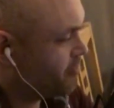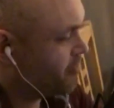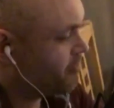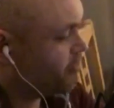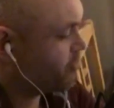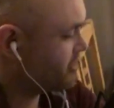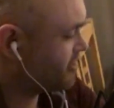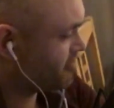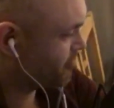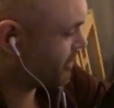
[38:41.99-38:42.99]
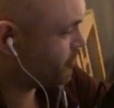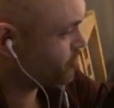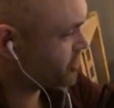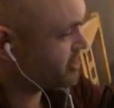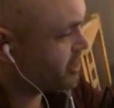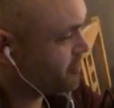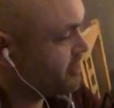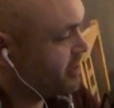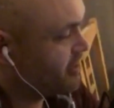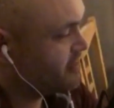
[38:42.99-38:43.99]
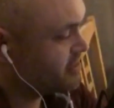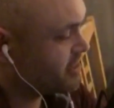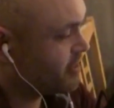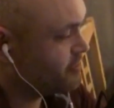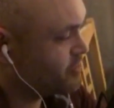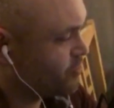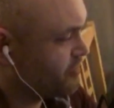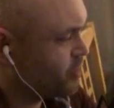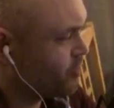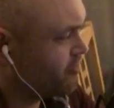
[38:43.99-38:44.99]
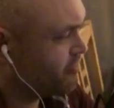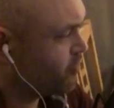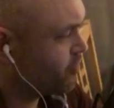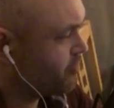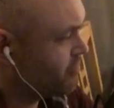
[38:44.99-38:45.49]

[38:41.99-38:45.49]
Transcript: or different people dressed up in the same sort of uniform,